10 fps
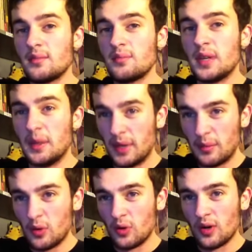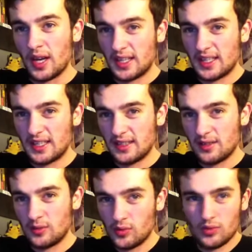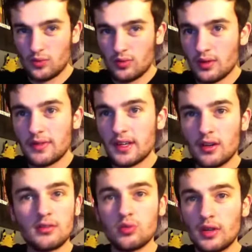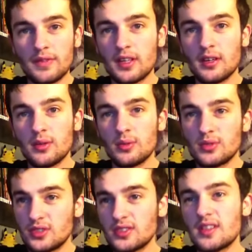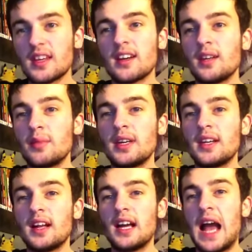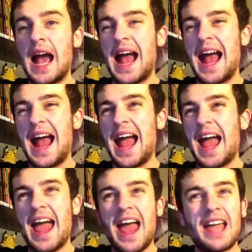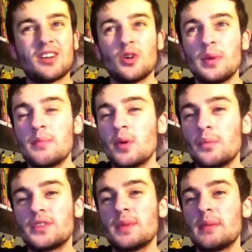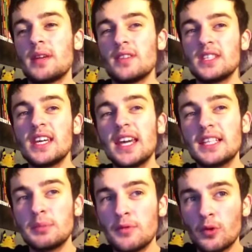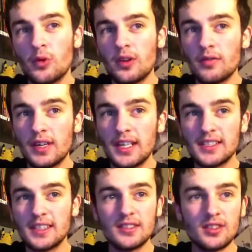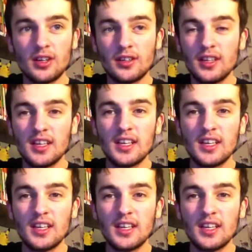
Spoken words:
be a bit more like, oh, what if it goes? They're going to be like, could be months, maybe even years before another listing's on.